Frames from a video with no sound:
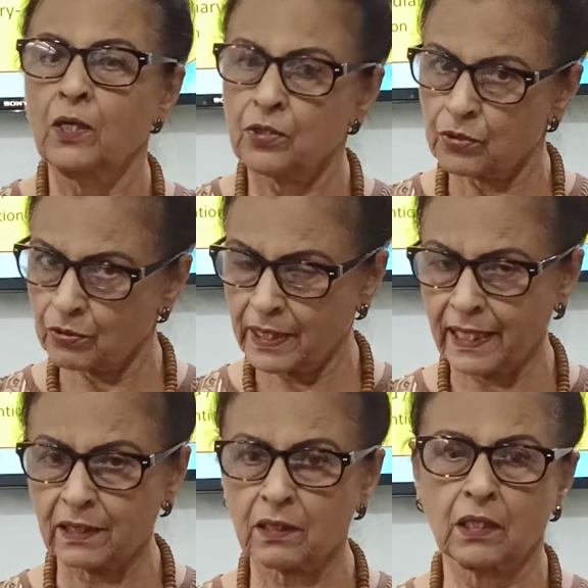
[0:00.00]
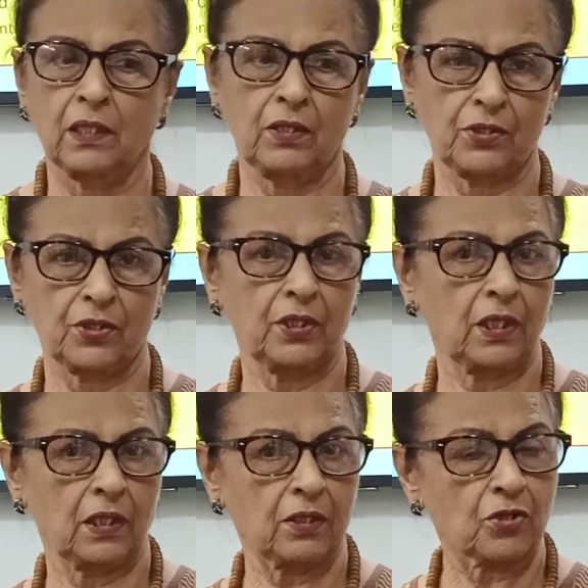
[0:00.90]
So that is
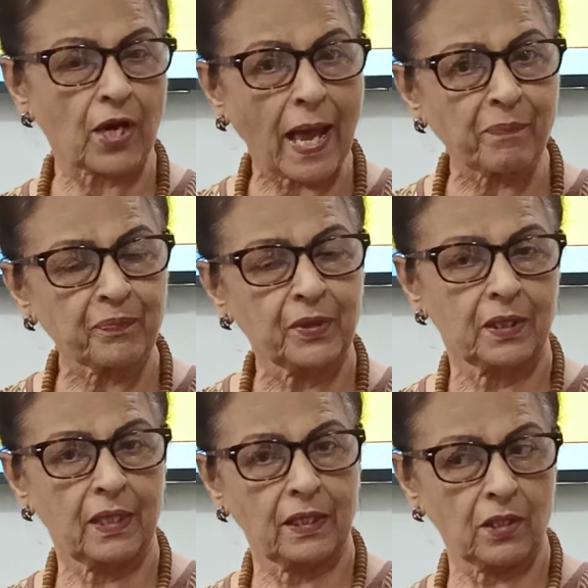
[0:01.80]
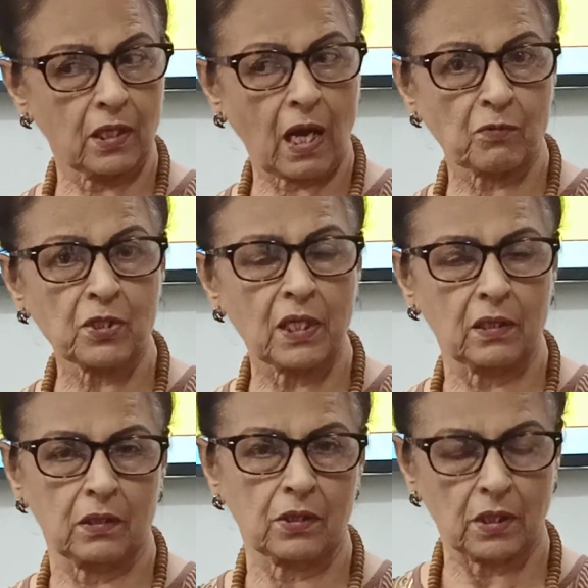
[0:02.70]
the trap that the
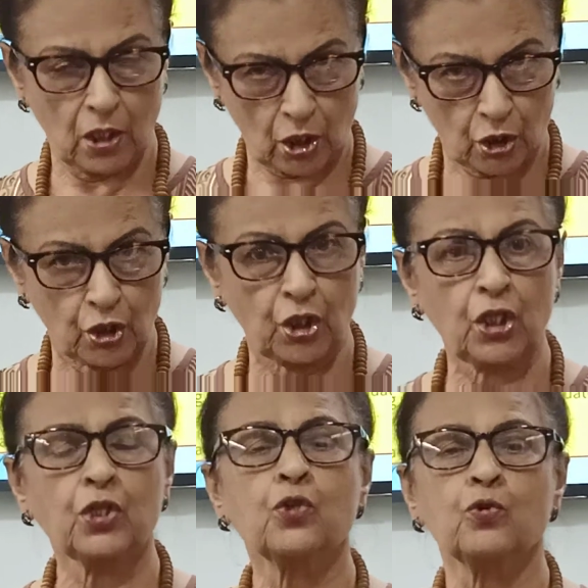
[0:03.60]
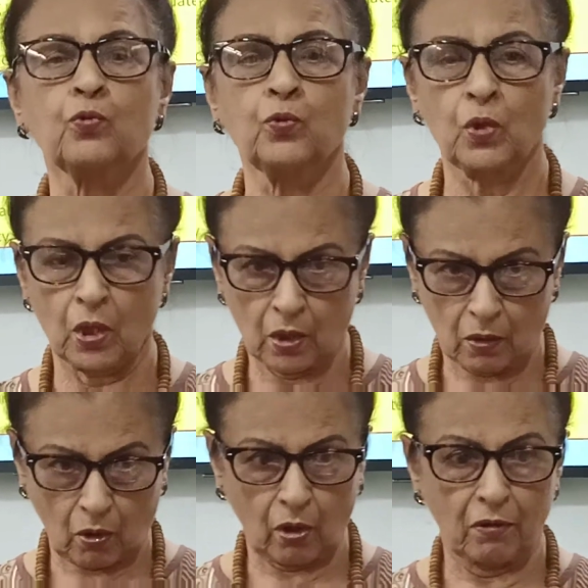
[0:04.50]
counselors need to
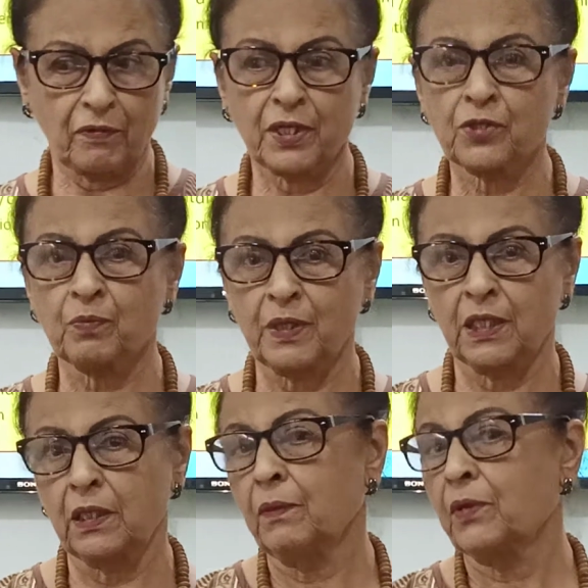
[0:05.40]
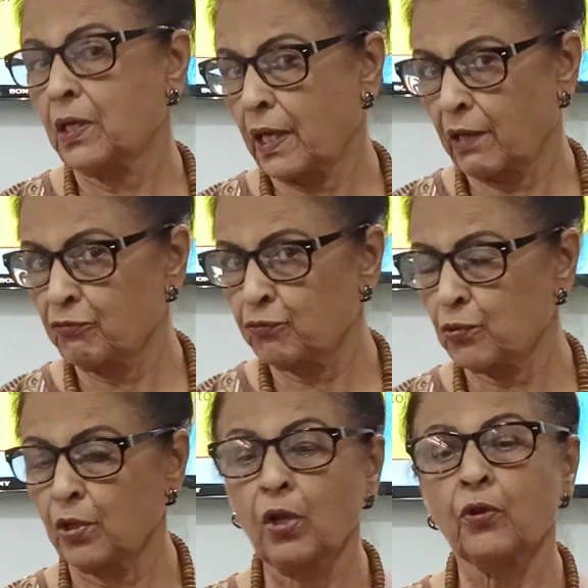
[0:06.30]
always be careful
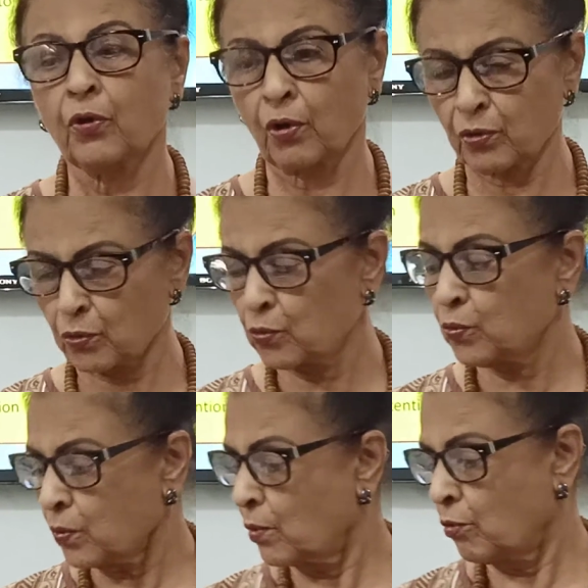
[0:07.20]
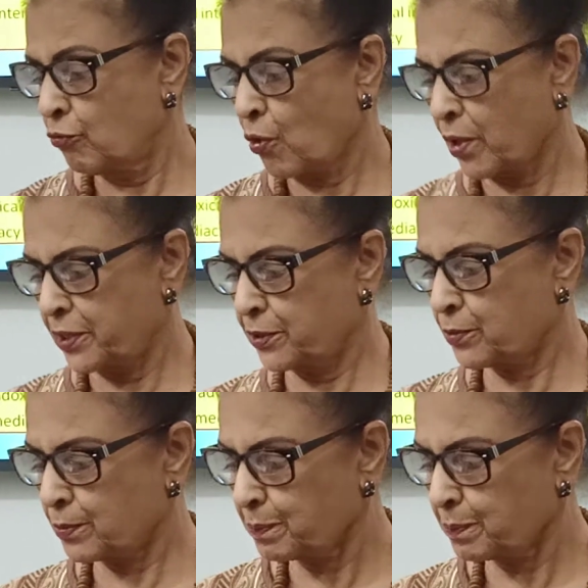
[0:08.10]
not to fall into.